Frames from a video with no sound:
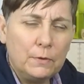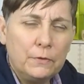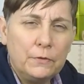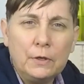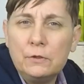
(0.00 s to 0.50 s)

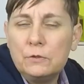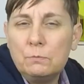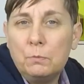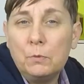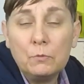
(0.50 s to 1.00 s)
that
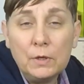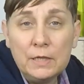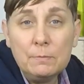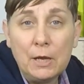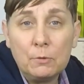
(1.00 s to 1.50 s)
will
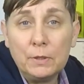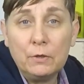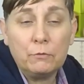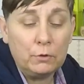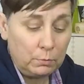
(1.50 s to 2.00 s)
email me
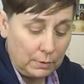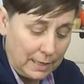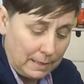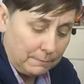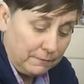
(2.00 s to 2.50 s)
through
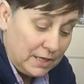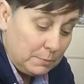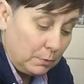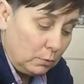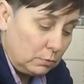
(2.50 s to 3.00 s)

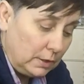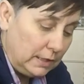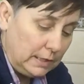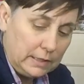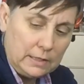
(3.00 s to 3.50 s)
Facebook. Oh,
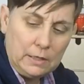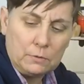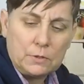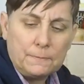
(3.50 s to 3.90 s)
Lily, your nails.